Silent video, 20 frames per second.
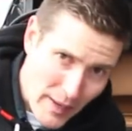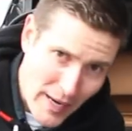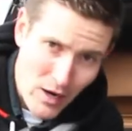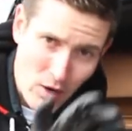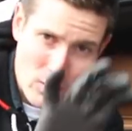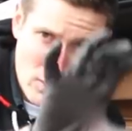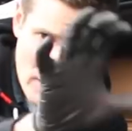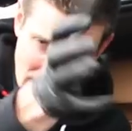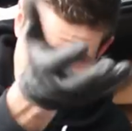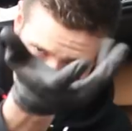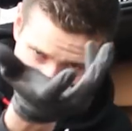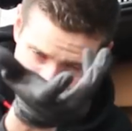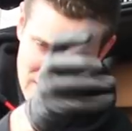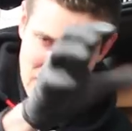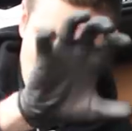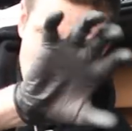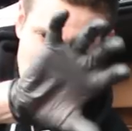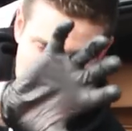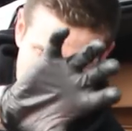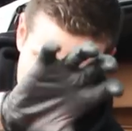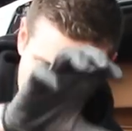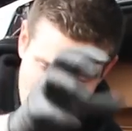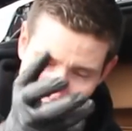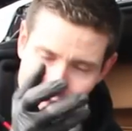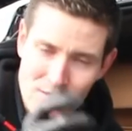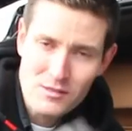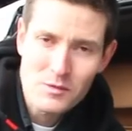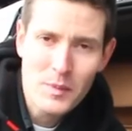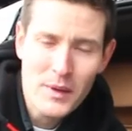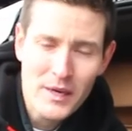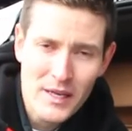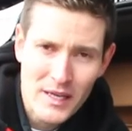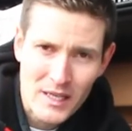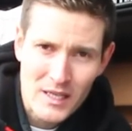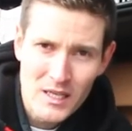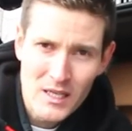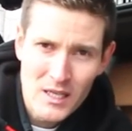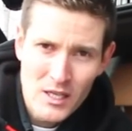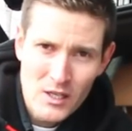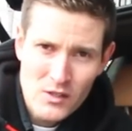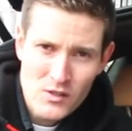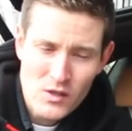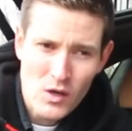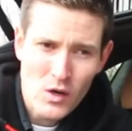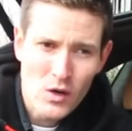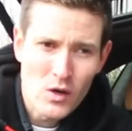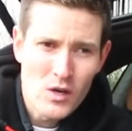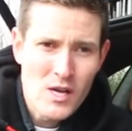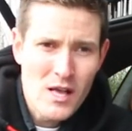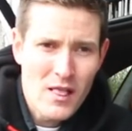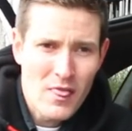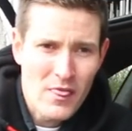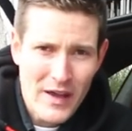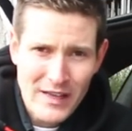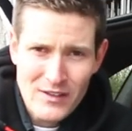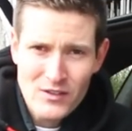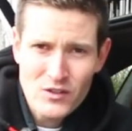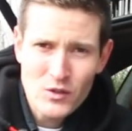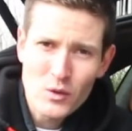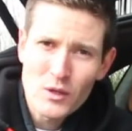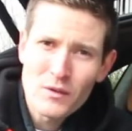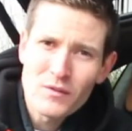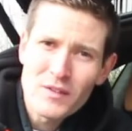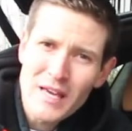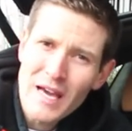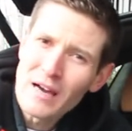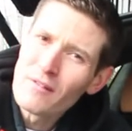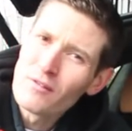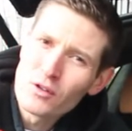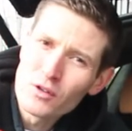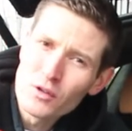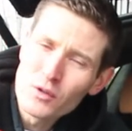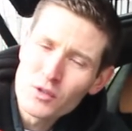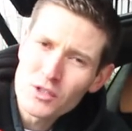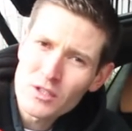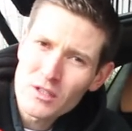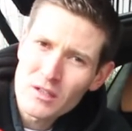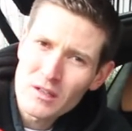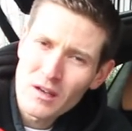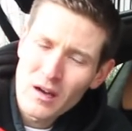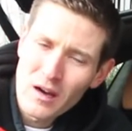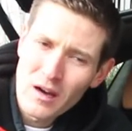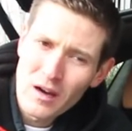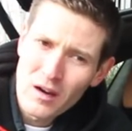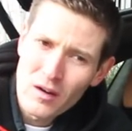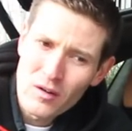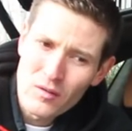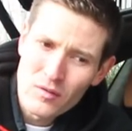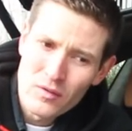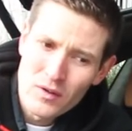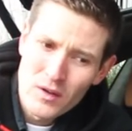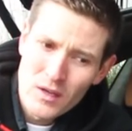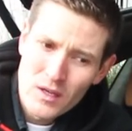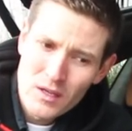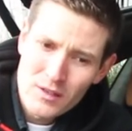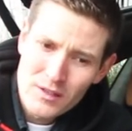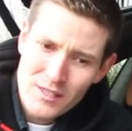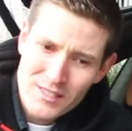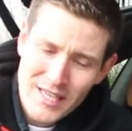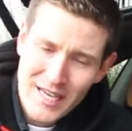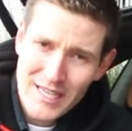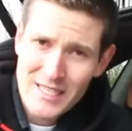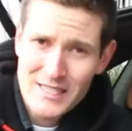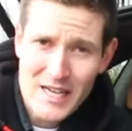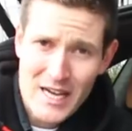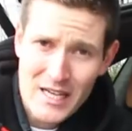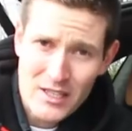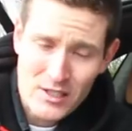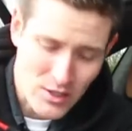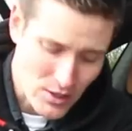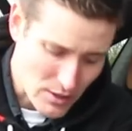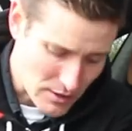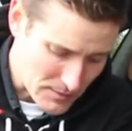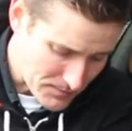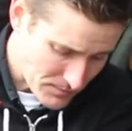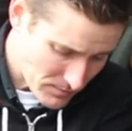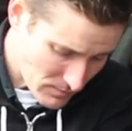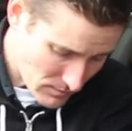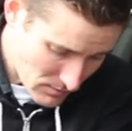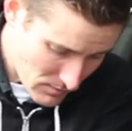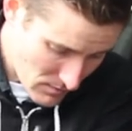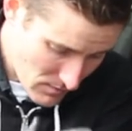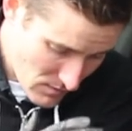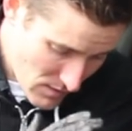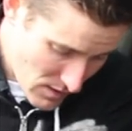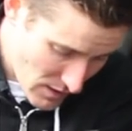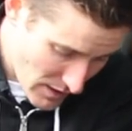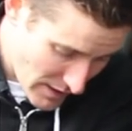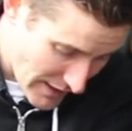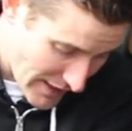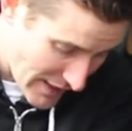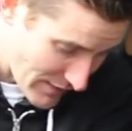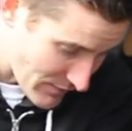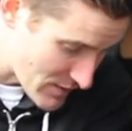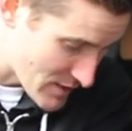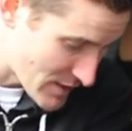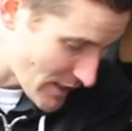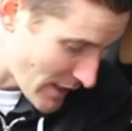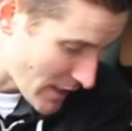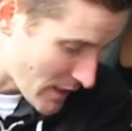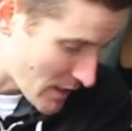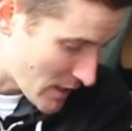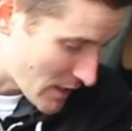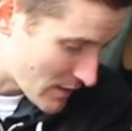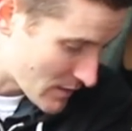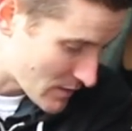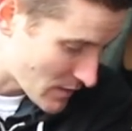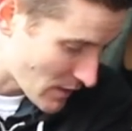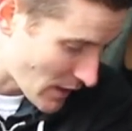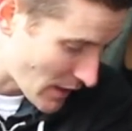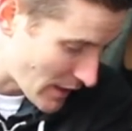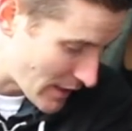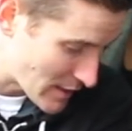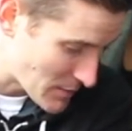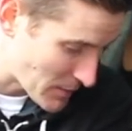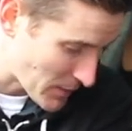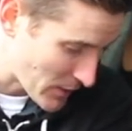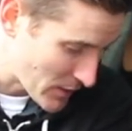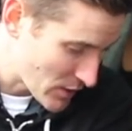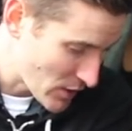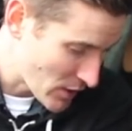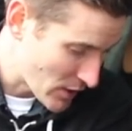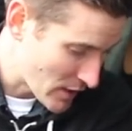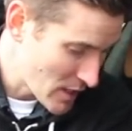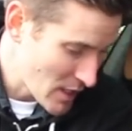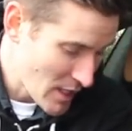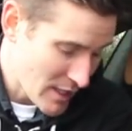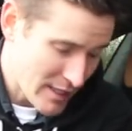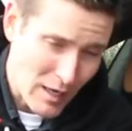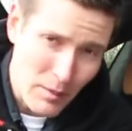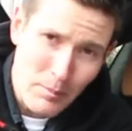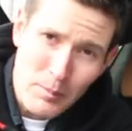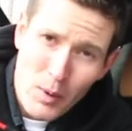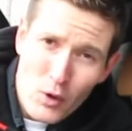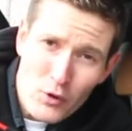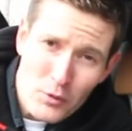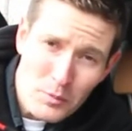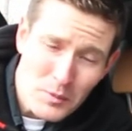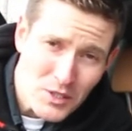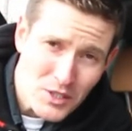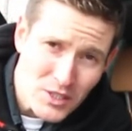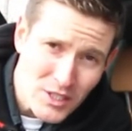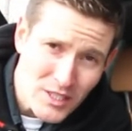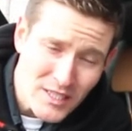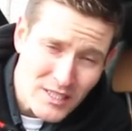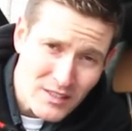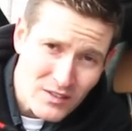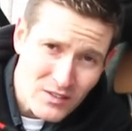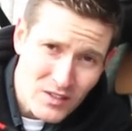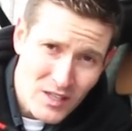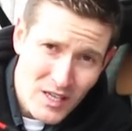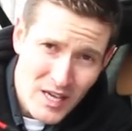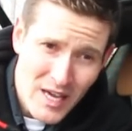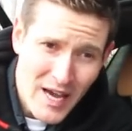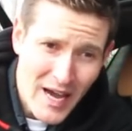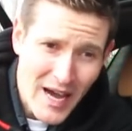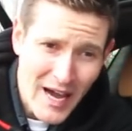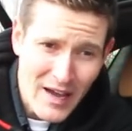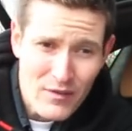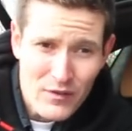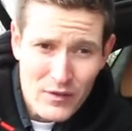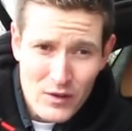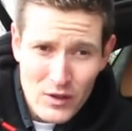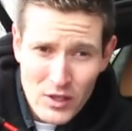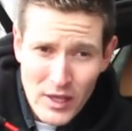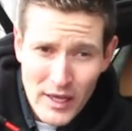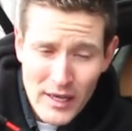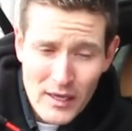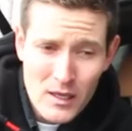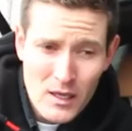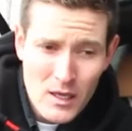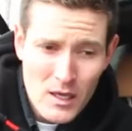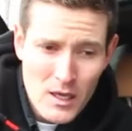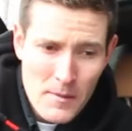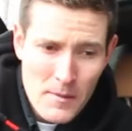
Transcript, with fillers: power. At the same time, again, it's spinning. So that's sort of the evolution of the technology. And I have to say, it's pretty good. Now, both machines, I feel like,